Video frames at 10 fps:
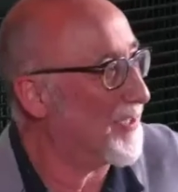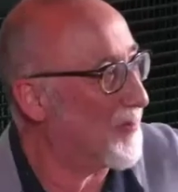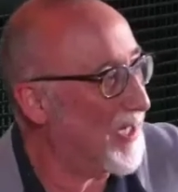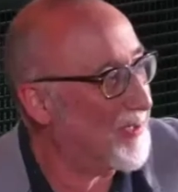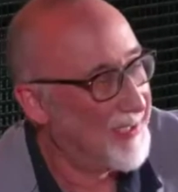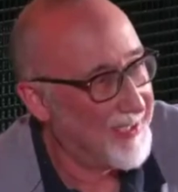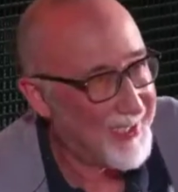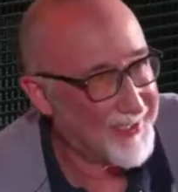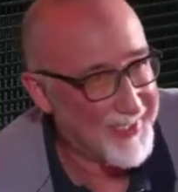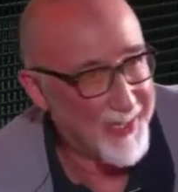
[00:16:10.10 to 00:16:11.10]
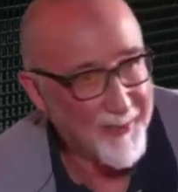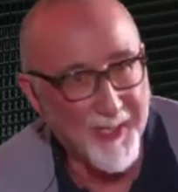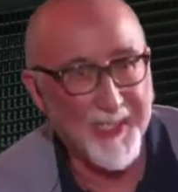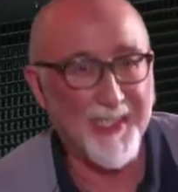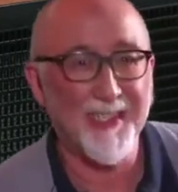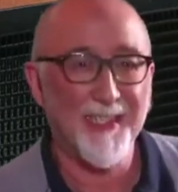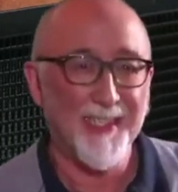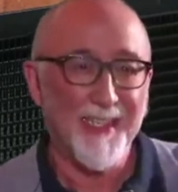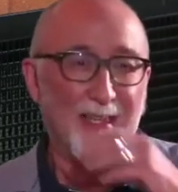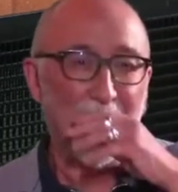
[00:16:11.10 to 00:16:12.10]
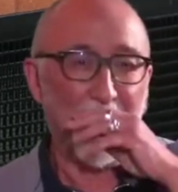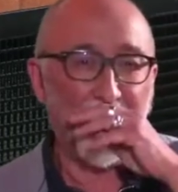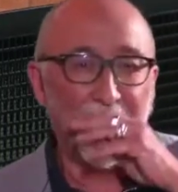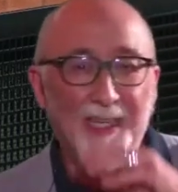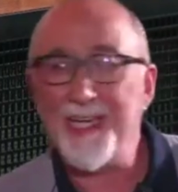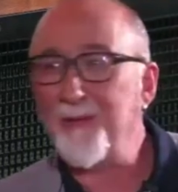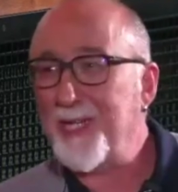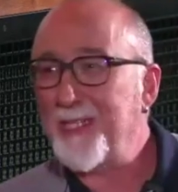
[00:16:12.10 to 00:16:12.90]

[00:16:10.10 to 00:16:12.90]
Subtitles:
as well and sound like. Anyway.